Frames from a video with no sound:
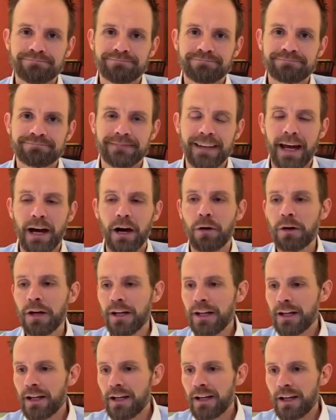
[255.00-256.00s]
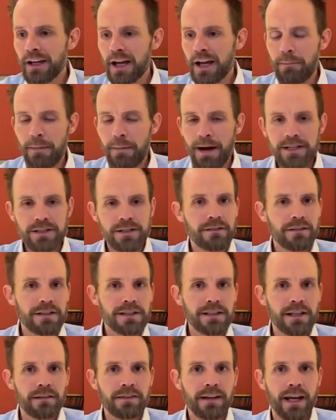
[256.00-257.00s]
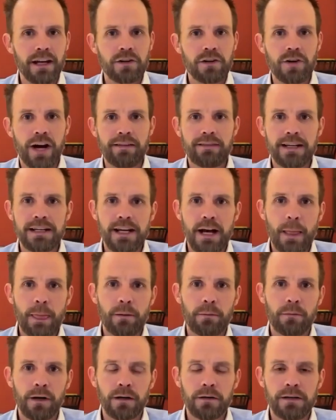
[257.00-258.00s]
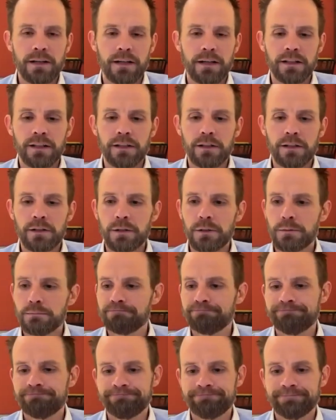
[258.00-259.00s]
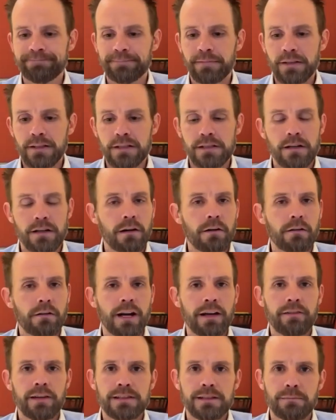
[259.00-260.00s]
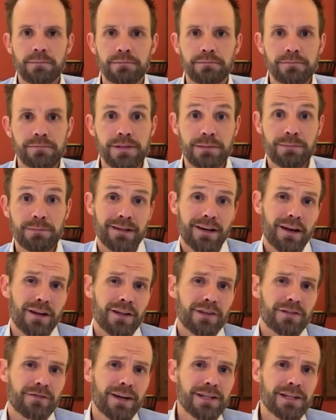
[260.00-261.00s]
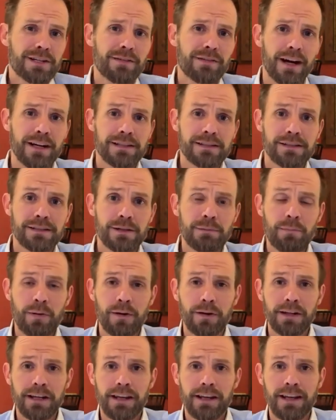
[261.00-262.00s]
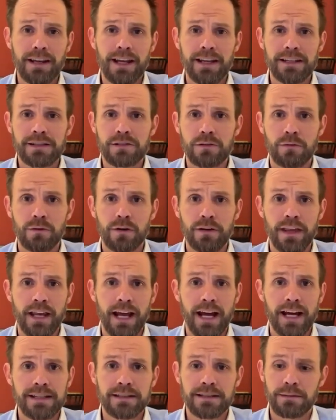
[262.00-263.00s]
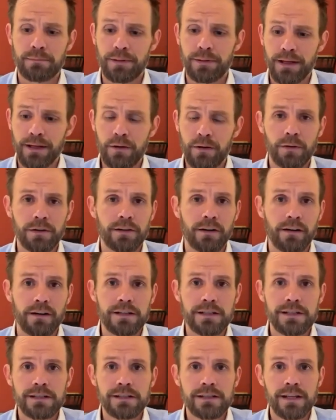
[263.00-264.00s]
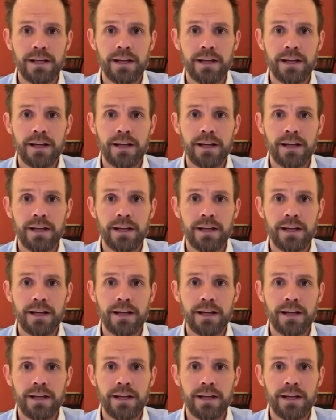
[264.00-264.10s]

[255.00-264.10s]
Now, imagine yourself kind of driving down the road and you start craving some McDonald's French fries. And you pull into that store that has the big golden arches